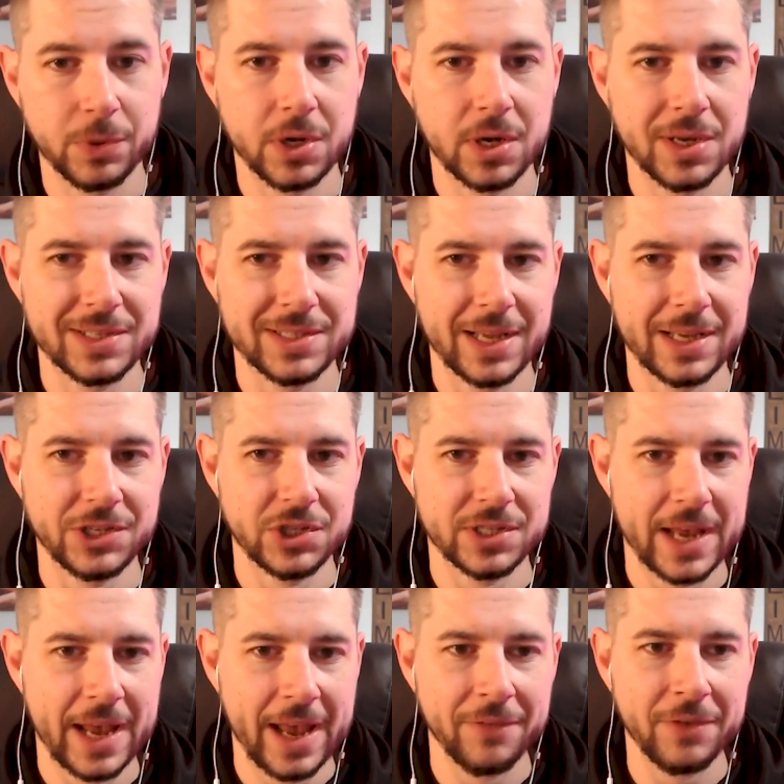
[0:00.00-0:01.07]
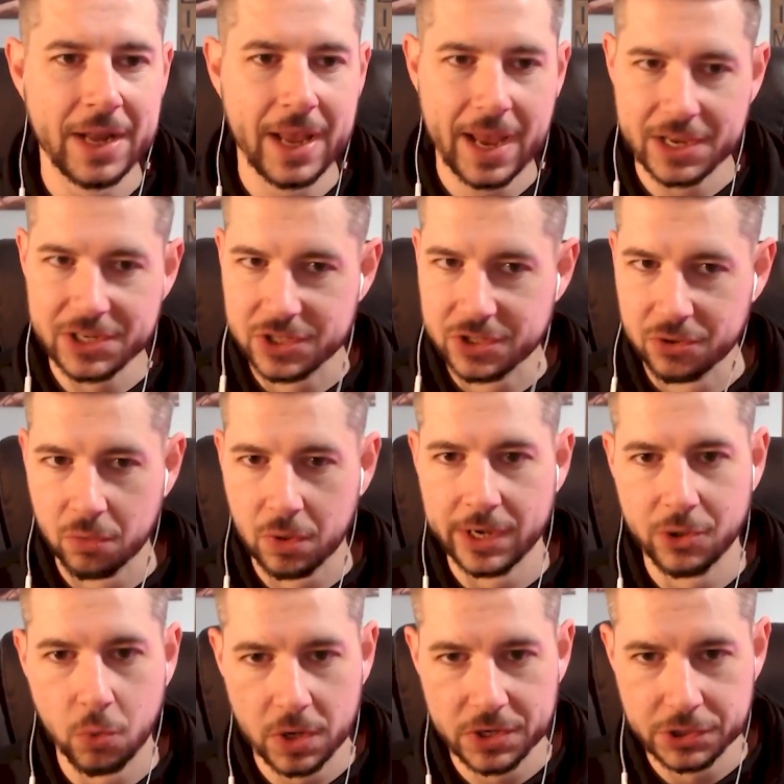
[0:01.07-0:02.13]
because they just haven't asked the
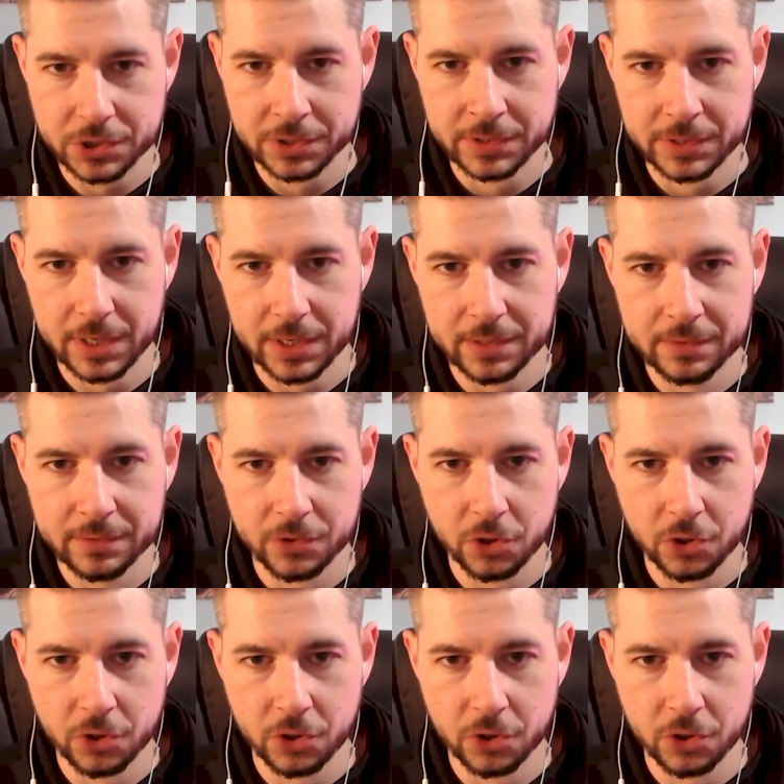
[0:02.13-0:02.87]
right question yet.